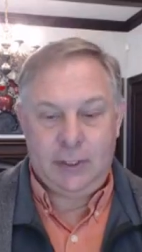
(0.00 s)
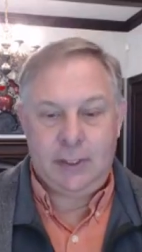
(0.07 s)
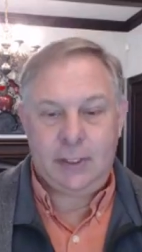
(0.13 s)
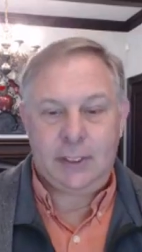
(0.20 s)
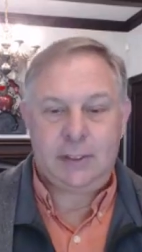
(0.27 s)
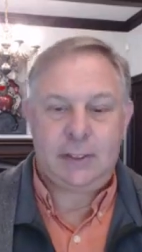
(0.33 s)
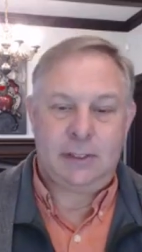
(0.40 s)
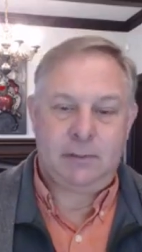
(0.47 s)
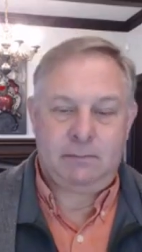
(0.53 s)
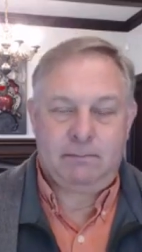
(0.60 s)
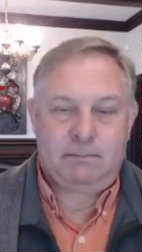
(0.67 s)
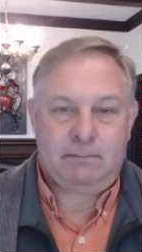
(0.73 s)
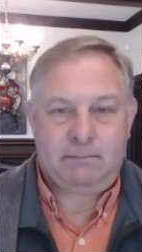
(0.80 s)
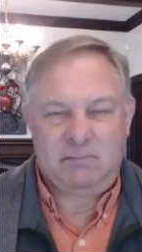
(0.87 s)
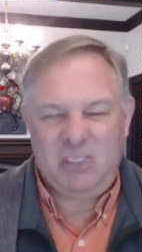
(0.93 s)
This is,
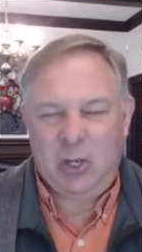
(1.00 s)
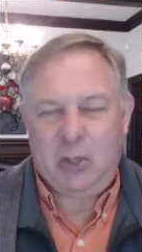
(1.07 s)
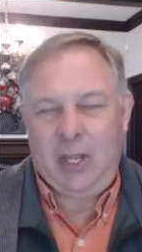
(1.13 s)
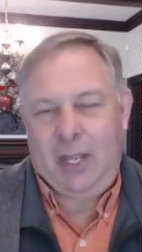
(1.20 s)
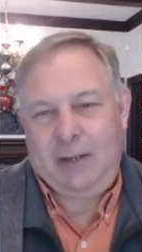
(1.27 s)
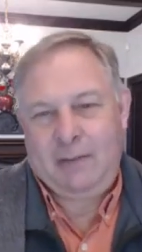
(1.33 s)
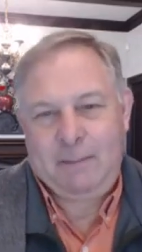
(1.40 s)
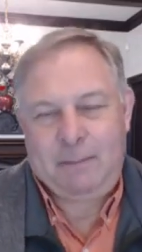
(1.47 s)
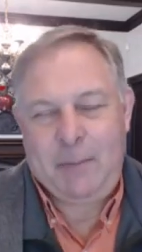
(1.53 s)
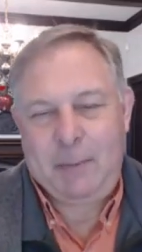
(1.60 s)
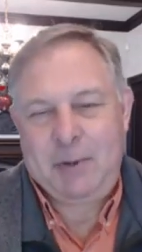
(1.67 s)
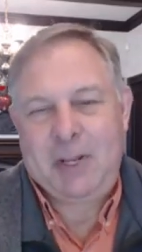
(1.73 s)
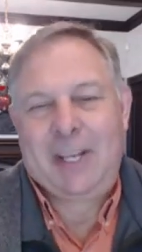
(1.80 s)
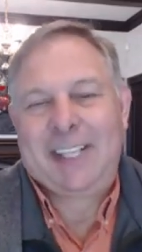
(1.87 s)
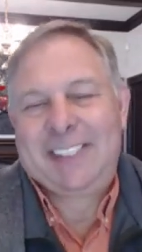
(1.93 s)
okay,
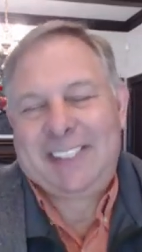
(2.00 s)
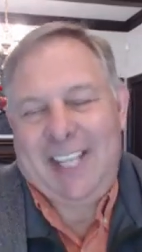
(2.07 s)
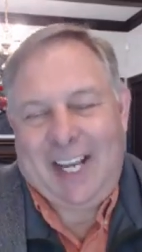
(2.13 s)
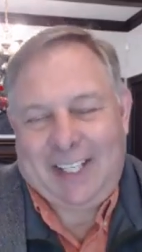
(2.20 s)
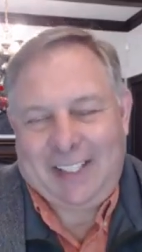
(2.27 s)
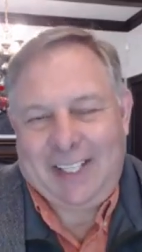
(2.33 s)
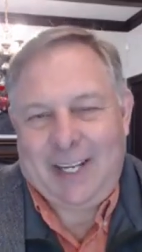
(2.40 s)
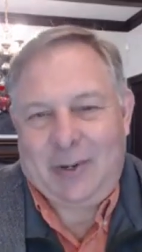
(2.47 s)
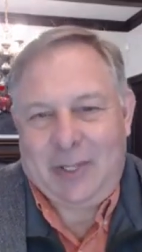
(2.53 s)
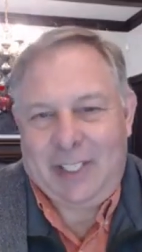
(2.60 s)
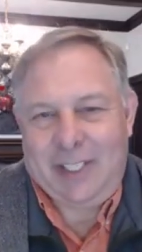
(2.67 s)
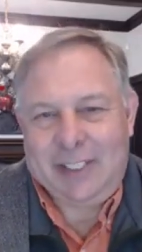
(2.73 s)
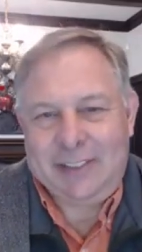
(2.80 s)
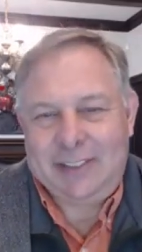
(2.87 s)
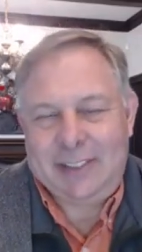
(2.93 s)
maybe not exactly how
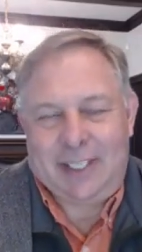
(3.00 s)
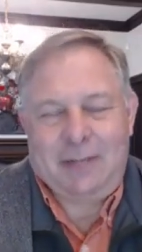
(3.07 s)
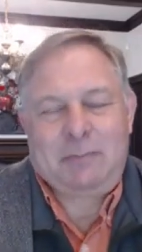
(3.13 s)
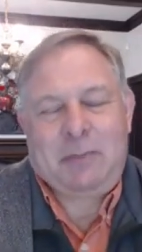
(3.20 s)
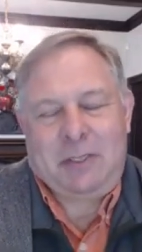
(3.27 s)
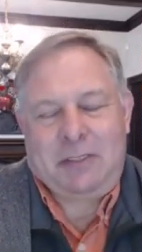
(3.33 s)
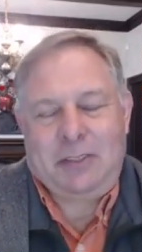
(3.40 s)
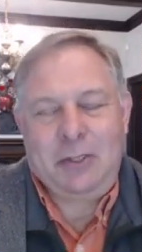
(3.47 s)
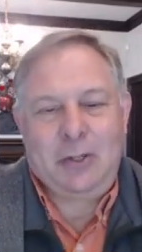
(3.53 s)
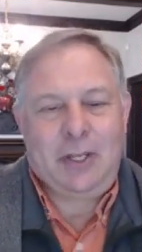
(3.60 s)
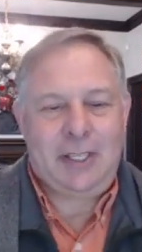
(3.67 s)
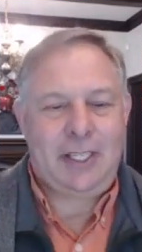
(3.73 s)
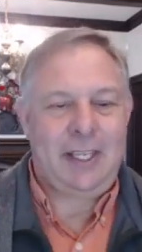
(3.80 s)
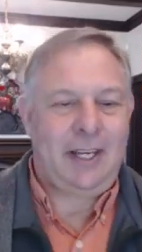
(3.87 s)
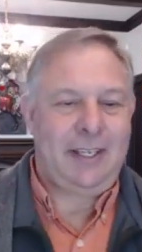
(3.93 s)
Aegeus said it, but you
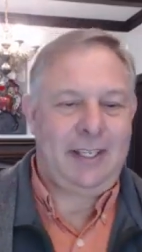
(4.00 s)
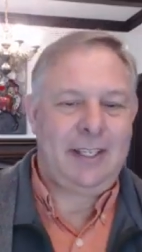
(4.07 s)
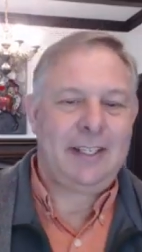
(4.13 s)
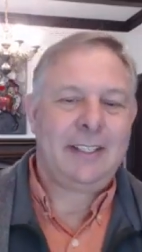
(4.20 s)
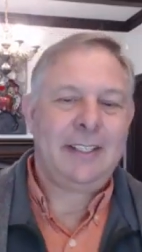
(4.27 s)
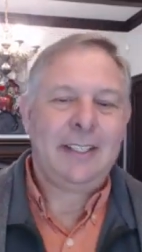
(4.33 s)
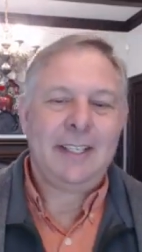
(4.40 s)
get the idea.